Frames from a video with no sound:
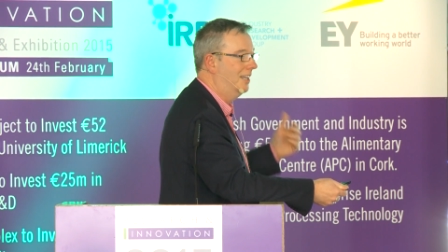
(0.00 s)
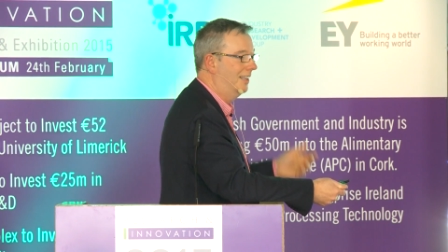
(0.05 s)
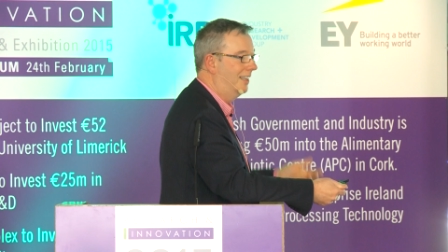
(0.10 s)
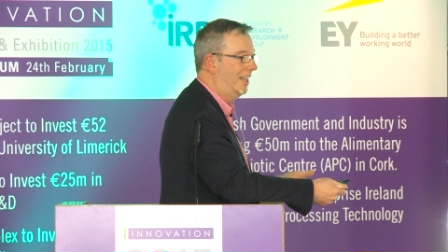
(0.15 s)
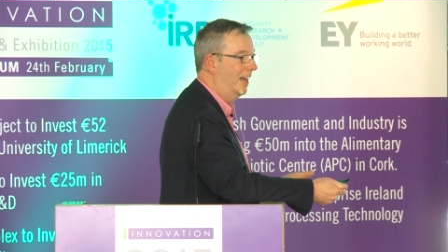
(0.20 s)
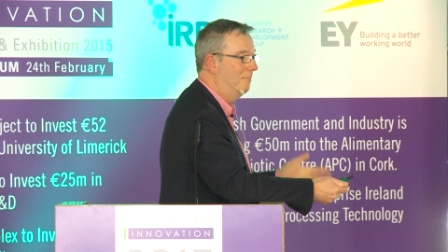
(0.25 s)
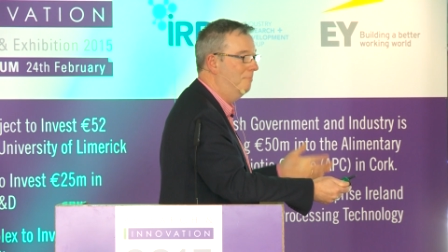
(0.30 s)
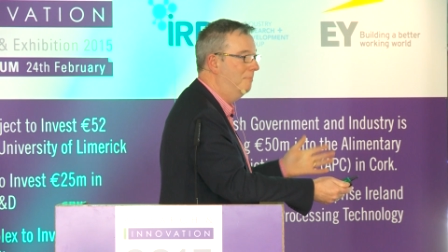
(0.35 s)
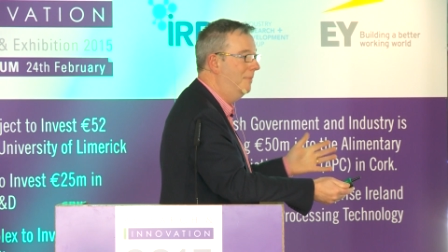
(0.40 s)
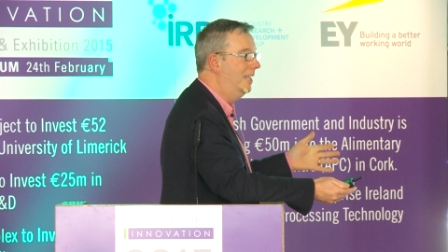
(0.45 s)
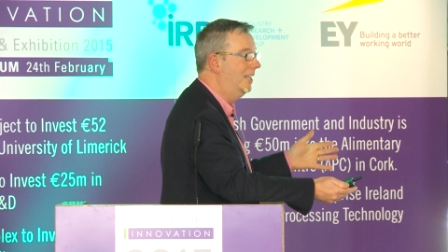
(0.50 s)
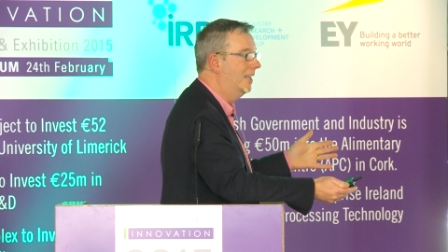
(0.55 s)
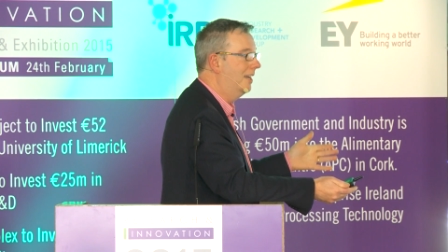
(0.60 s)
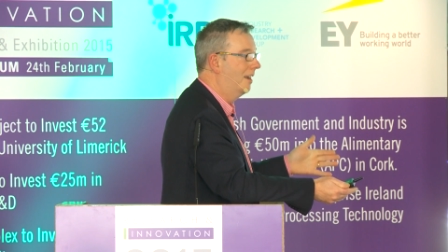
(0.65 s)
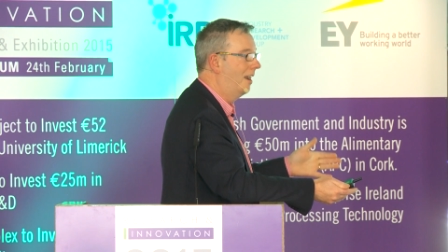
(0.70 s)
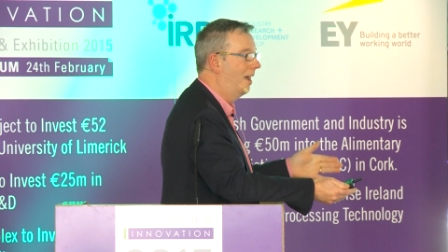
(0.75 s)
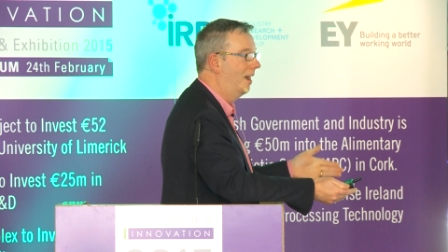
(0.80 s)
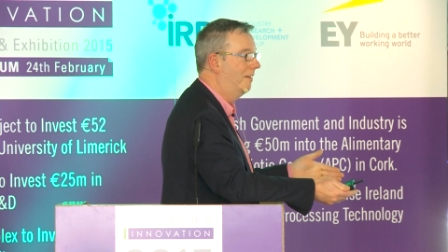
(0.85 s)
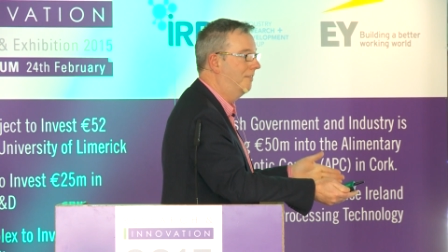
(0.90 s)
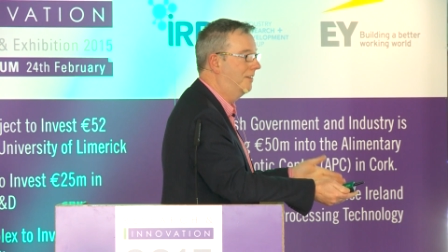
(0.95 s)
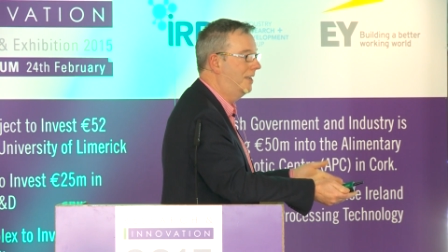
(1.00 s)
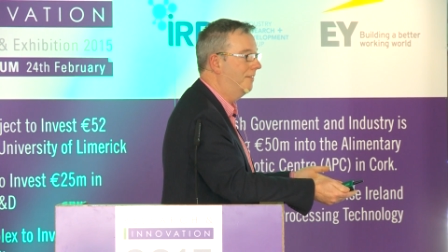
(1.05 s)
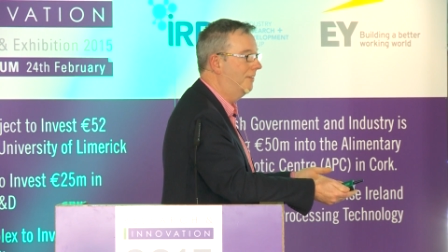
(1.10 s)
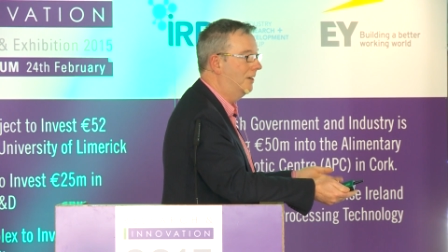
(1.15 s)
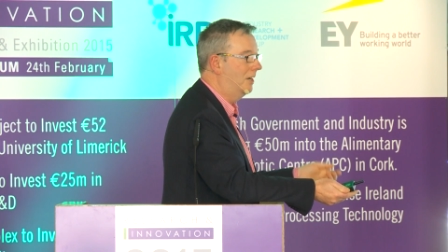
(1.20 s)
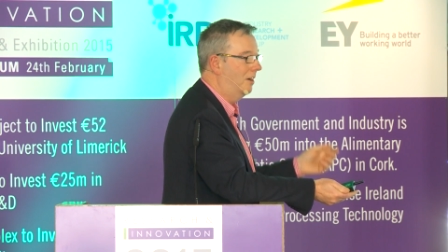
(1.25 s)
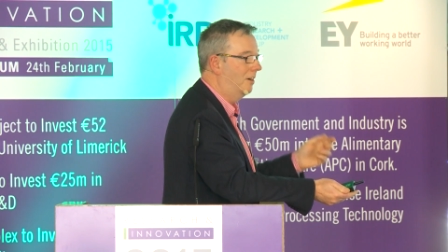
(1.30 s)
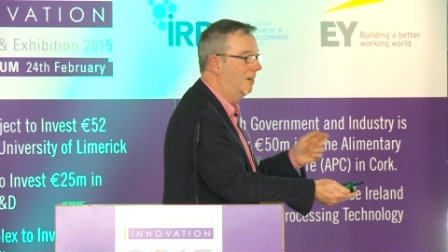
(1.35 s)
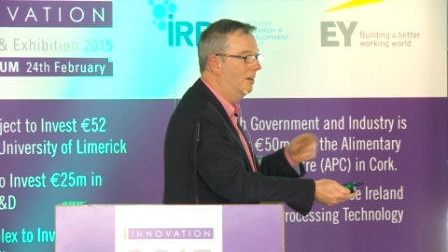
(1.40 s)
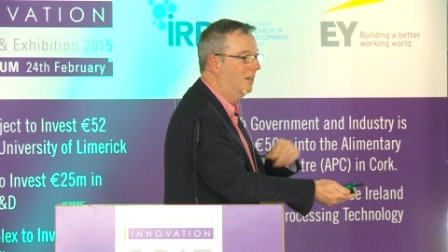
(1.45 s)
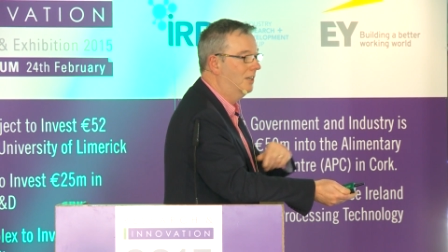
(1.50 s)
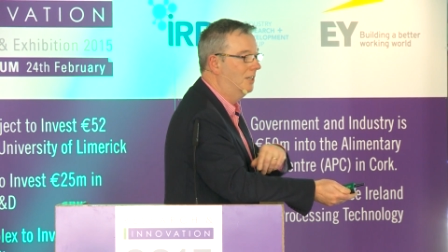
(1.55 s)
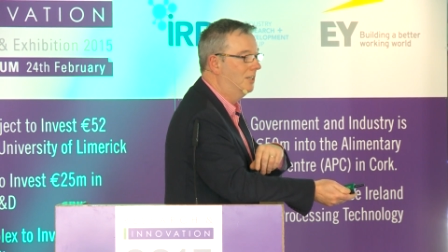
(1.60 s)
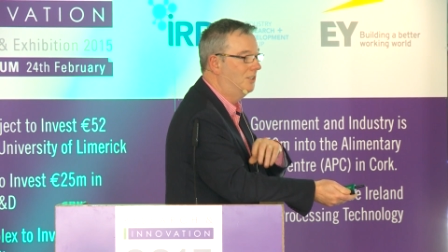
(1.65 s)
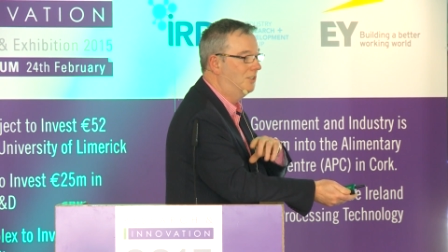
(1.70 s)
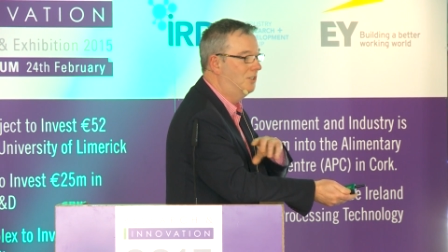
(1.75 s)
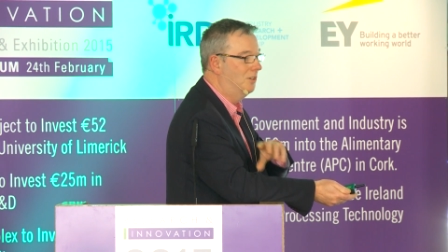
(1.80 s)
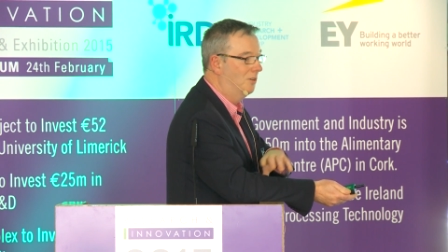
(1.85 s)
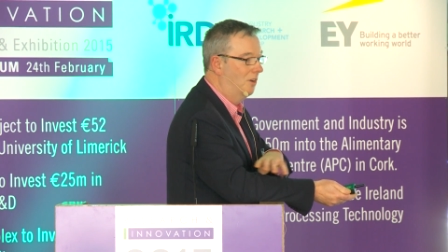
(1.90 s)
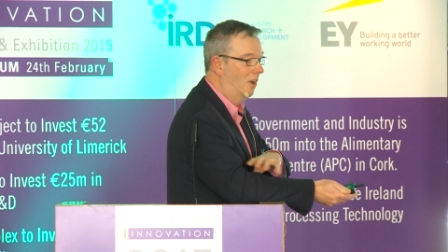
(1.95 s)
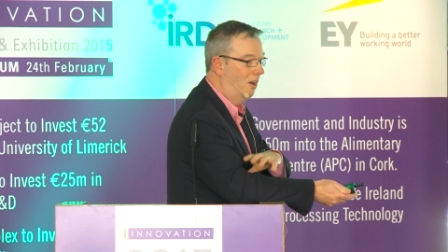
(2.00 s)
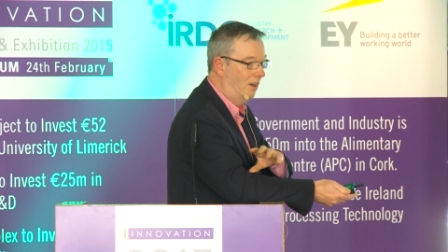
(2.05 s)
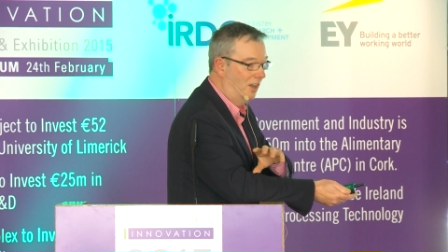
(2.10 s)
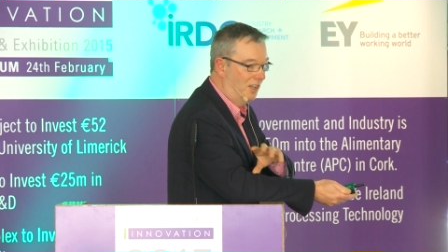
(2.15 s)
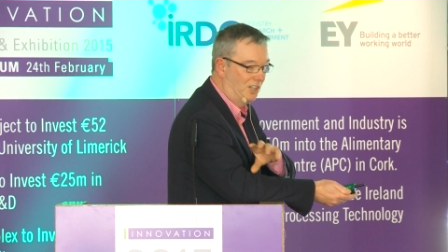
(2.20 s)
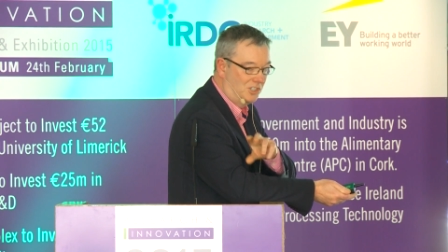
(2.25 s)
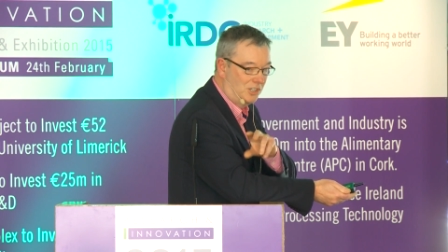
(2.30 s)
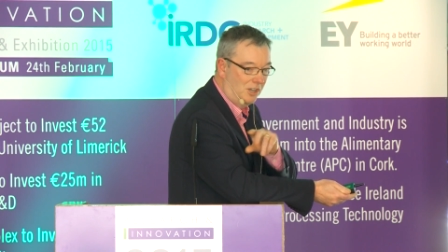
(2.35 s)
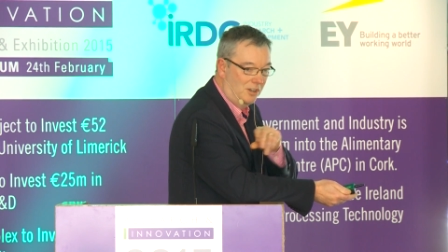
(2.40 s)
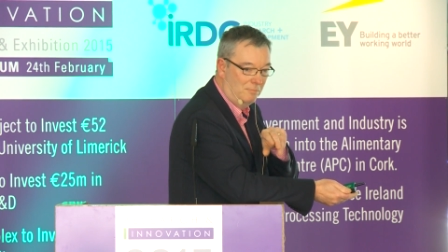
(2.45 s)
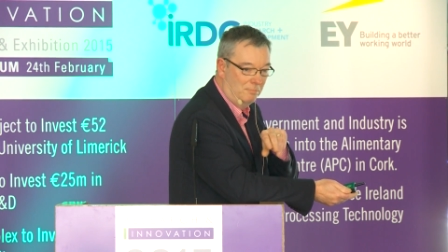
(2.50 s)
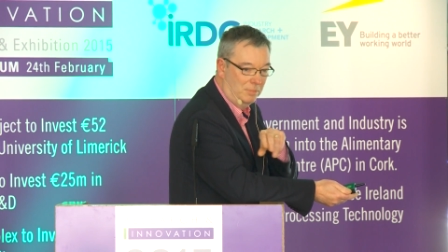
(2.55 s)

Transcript: that $1 million I've given her to knowledge,